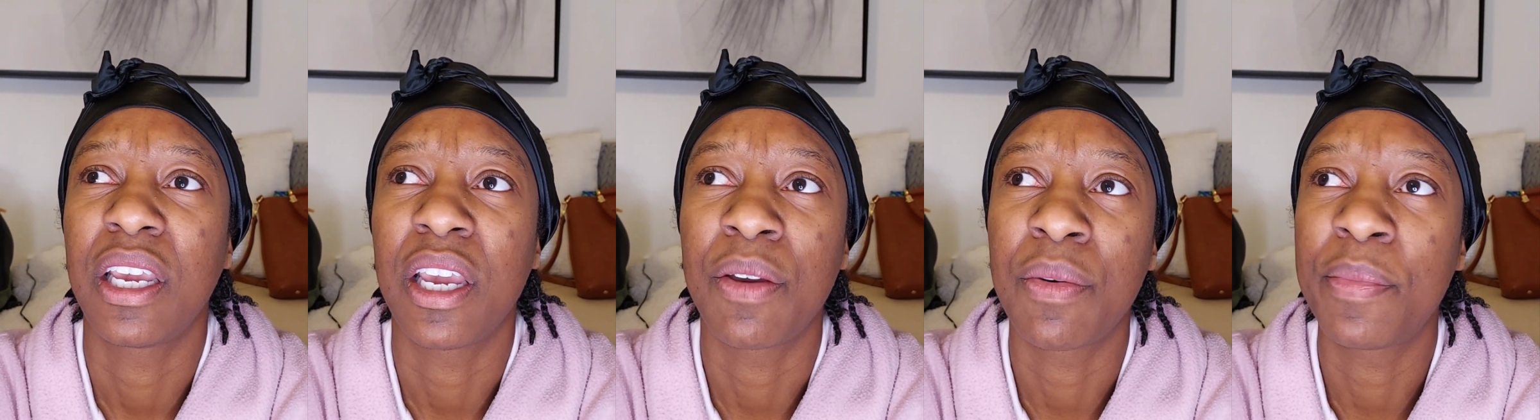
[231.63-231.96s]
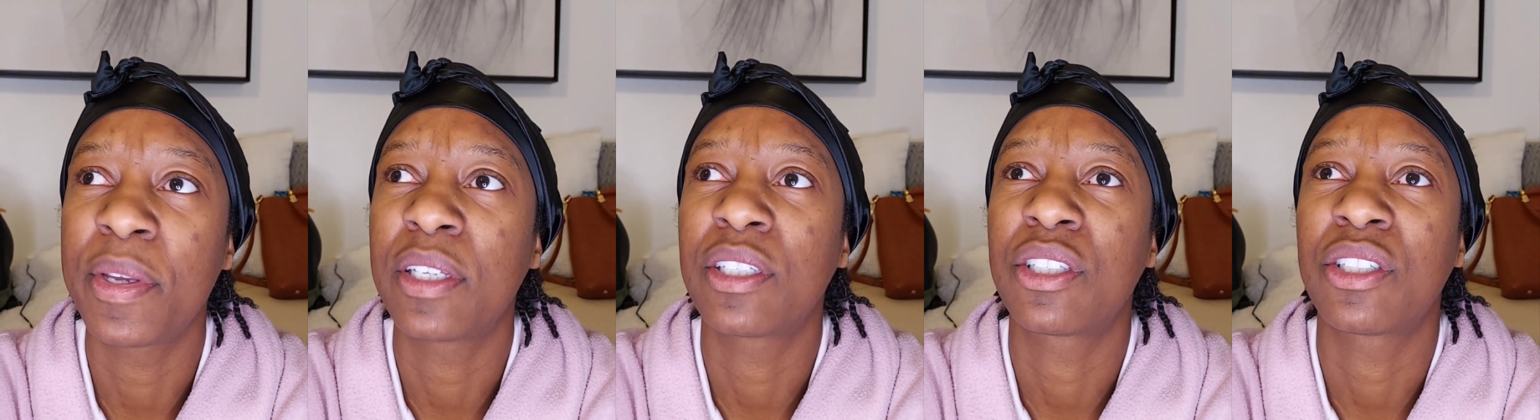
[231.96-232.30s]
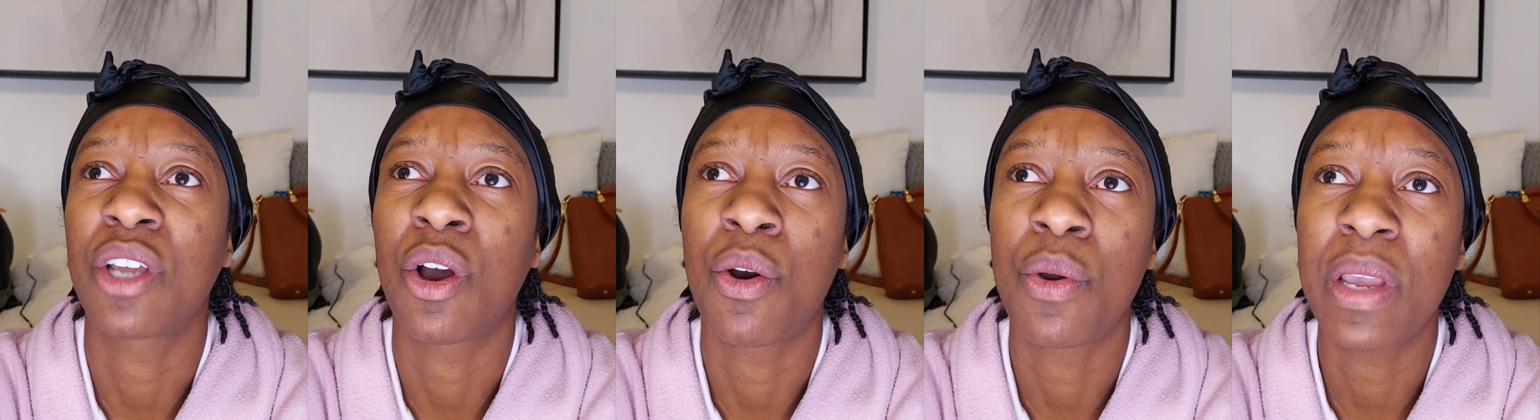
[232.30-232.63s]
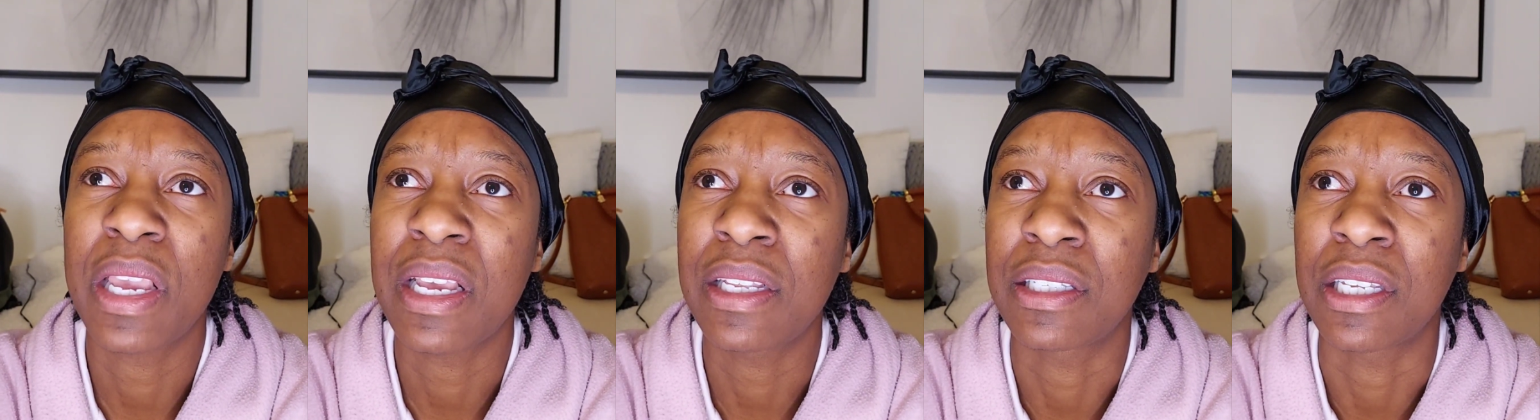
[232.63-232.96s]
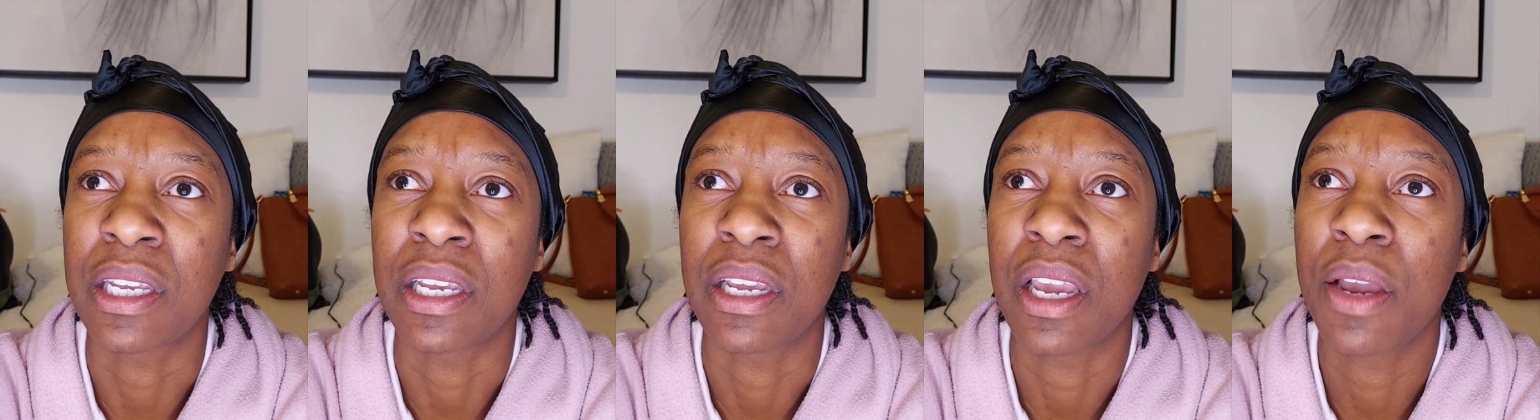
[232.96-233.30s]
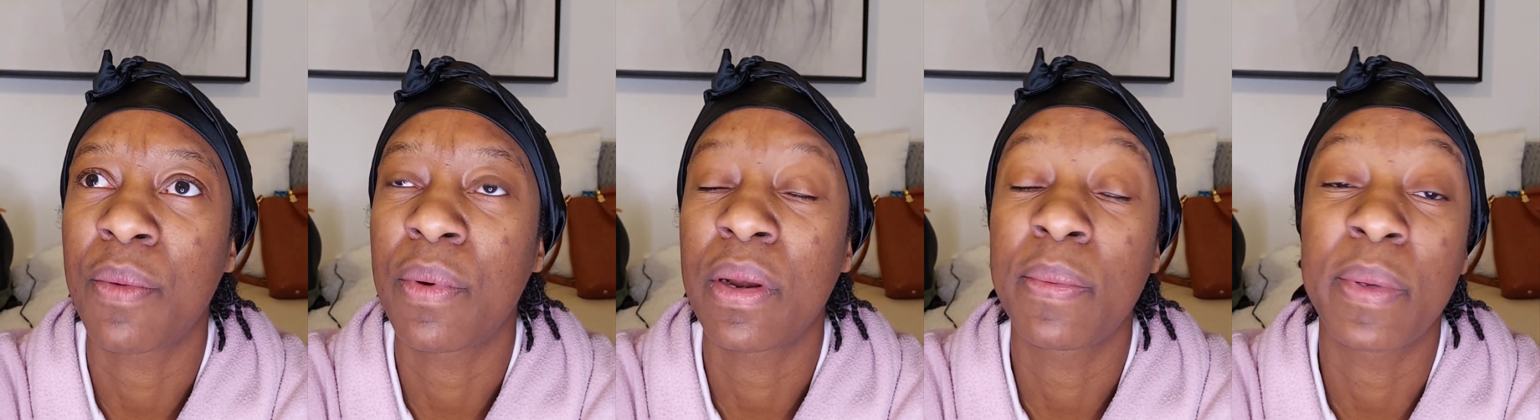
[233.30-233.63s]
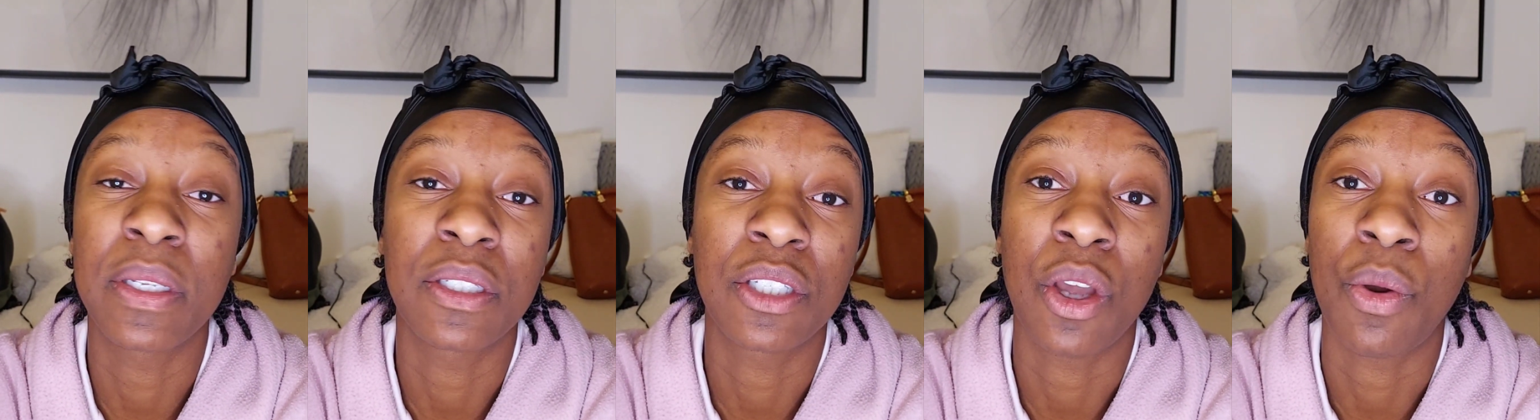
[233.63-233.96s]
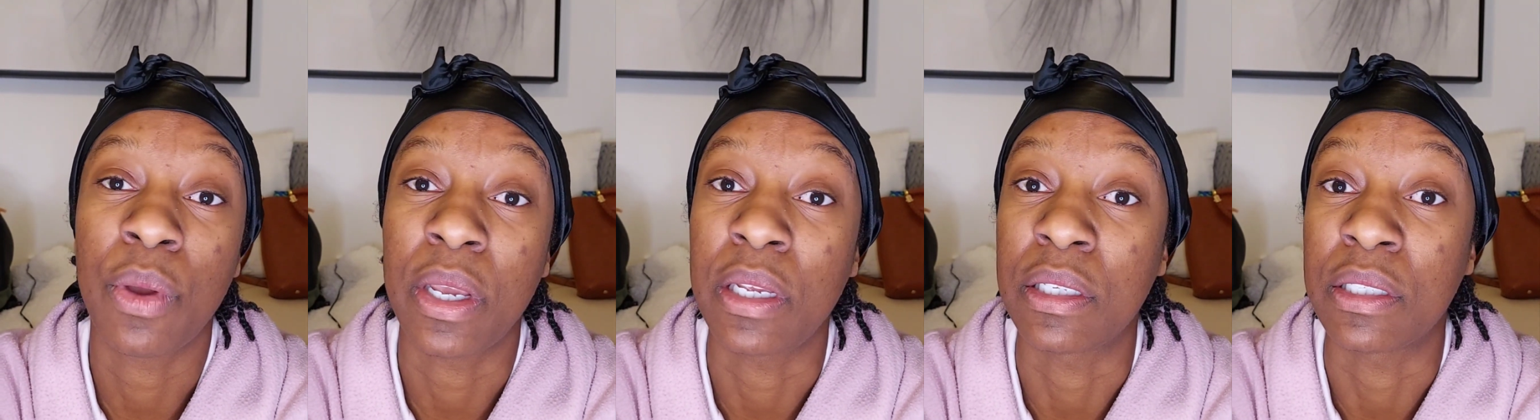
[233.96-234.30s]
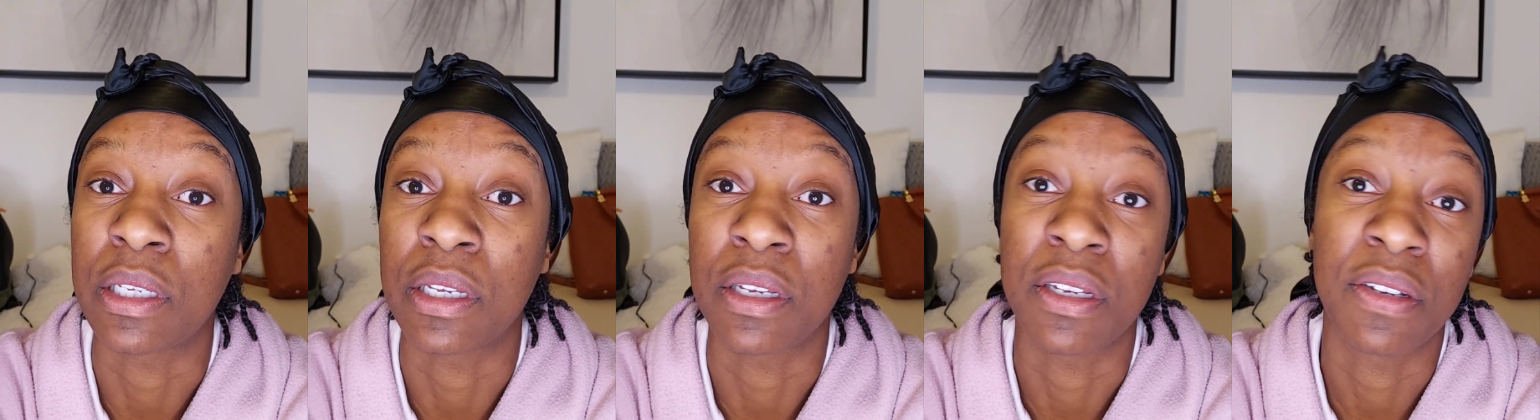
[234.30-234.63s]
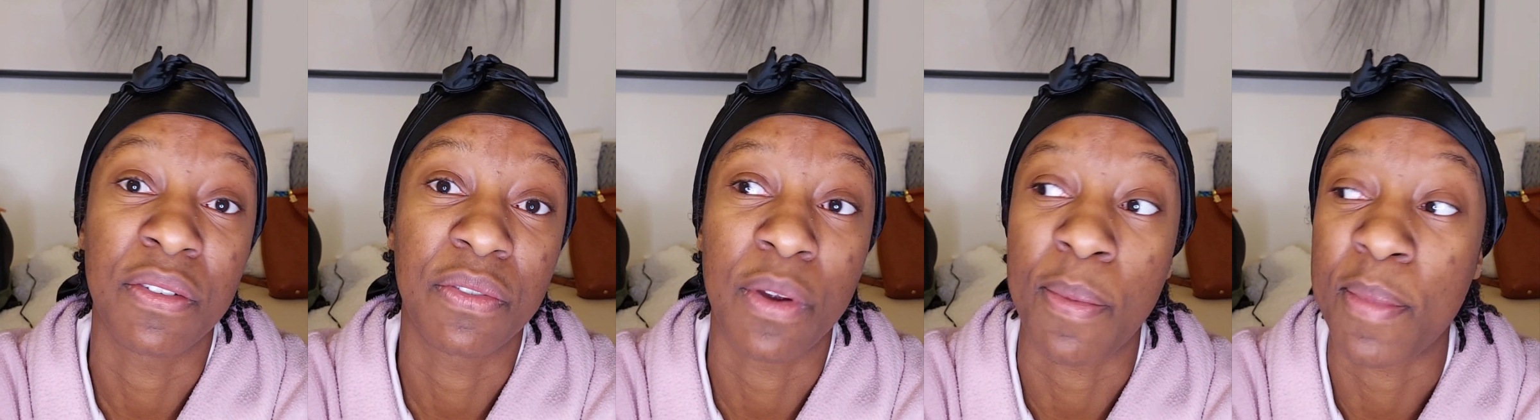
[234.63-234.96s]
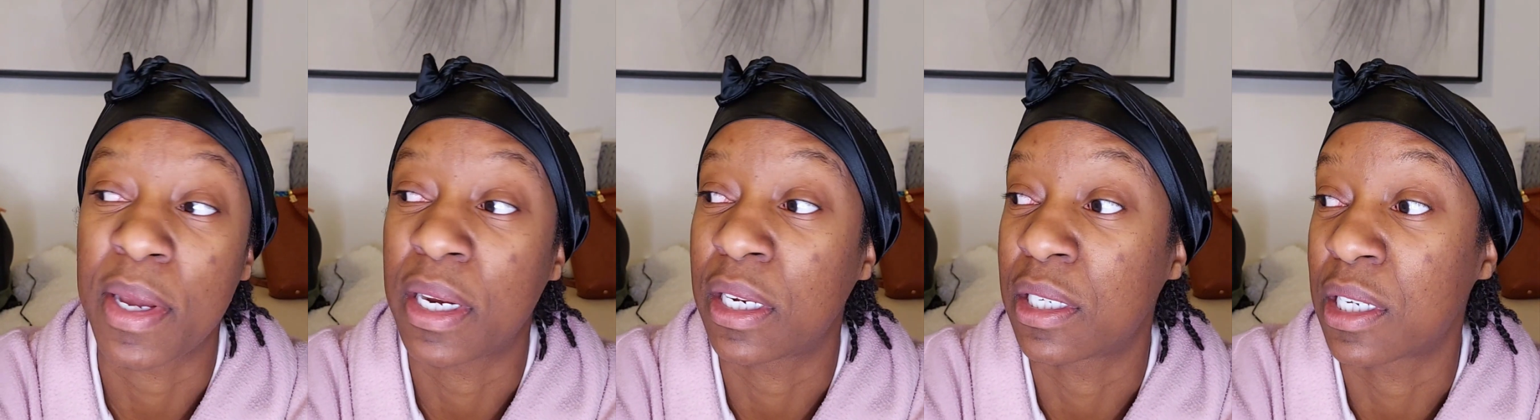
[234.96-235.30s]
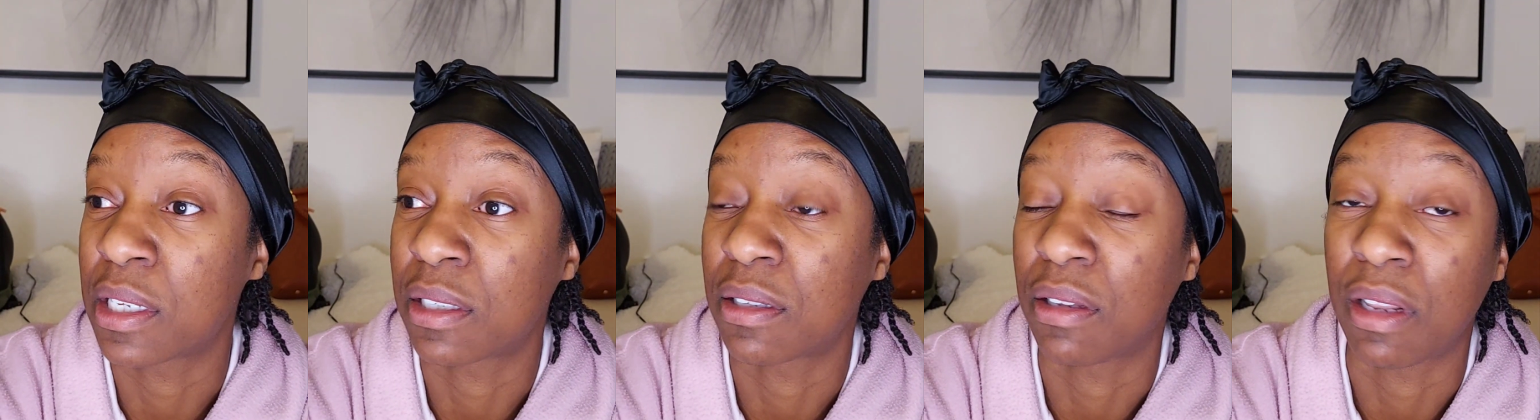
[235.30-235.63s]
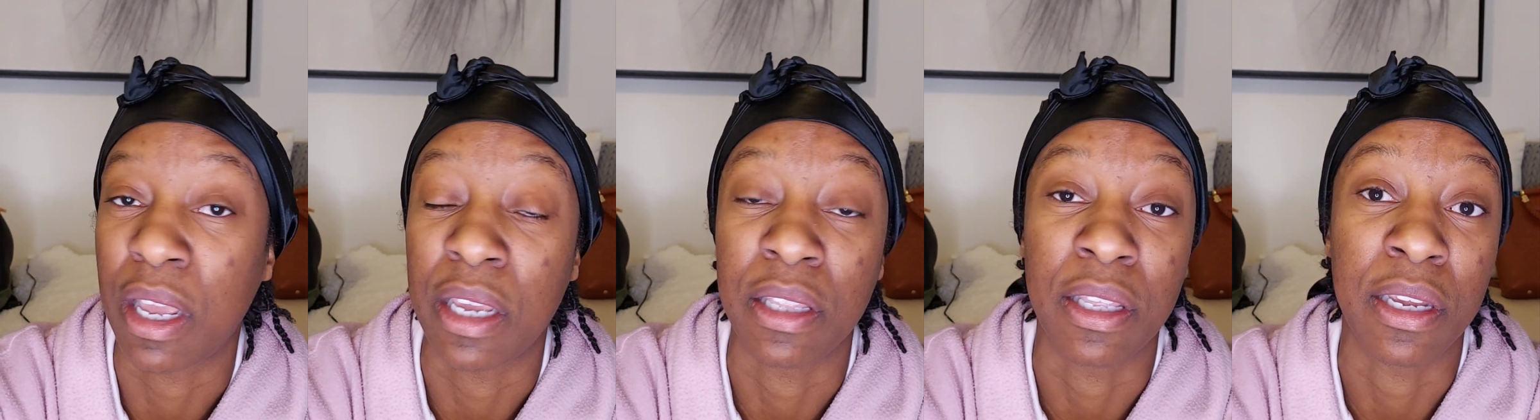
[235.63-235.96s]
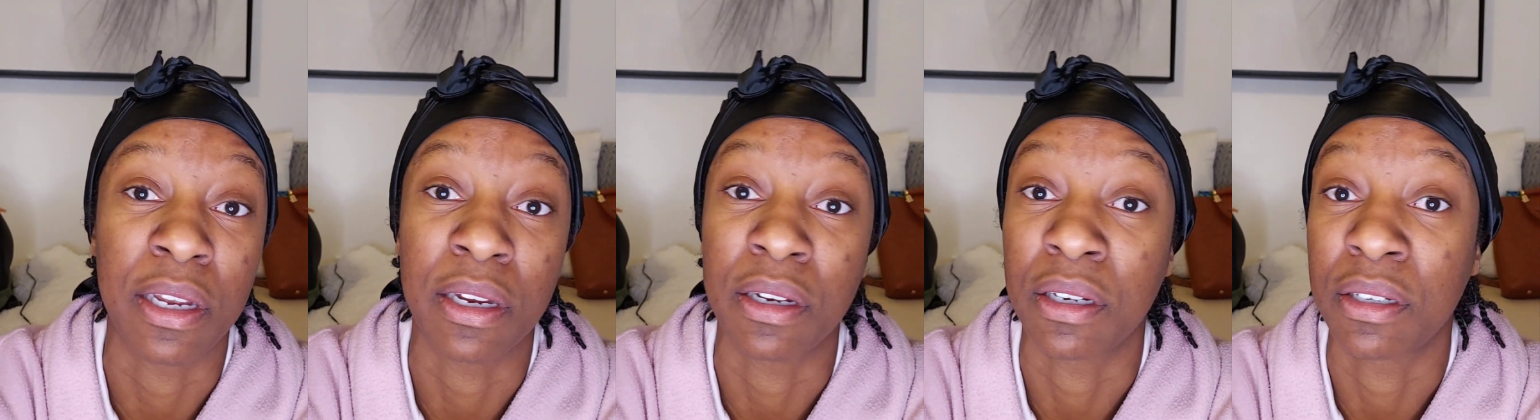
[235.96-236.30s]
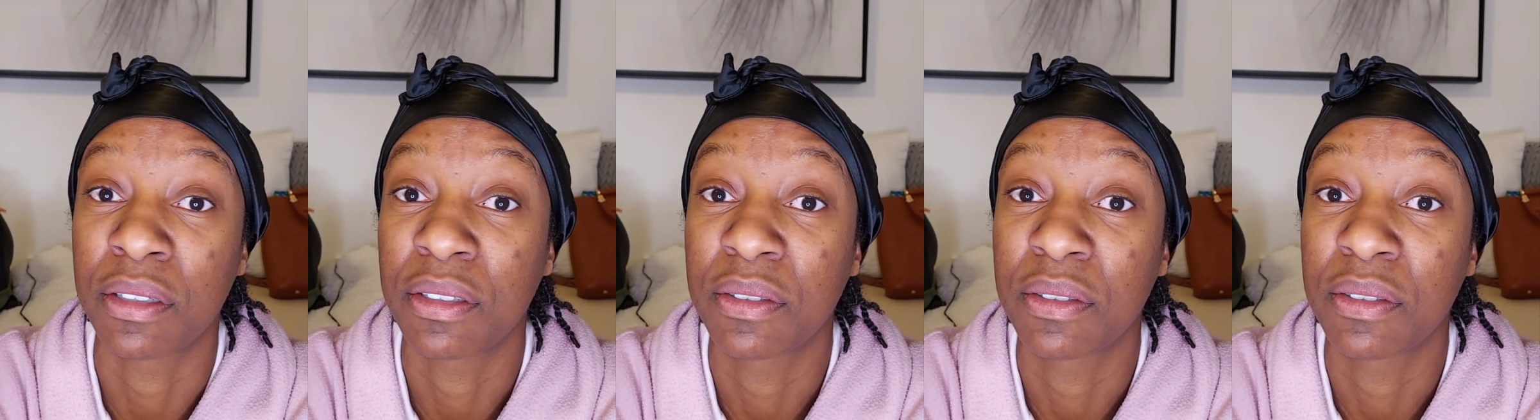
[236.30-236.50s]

it would be so easy. It would have been so easy for me to just lay there,